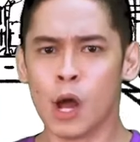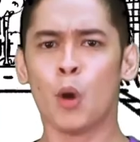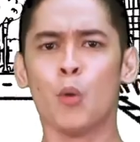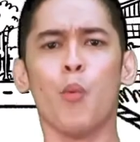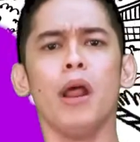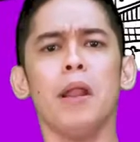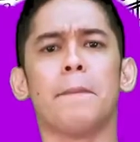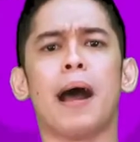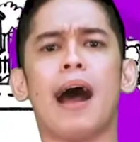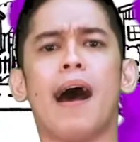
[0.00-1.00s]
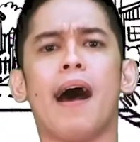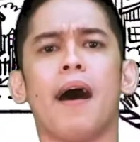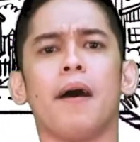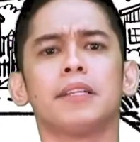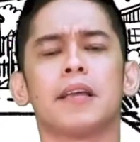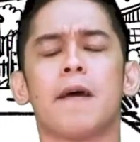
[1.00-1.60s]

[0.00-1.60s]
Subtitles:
What about...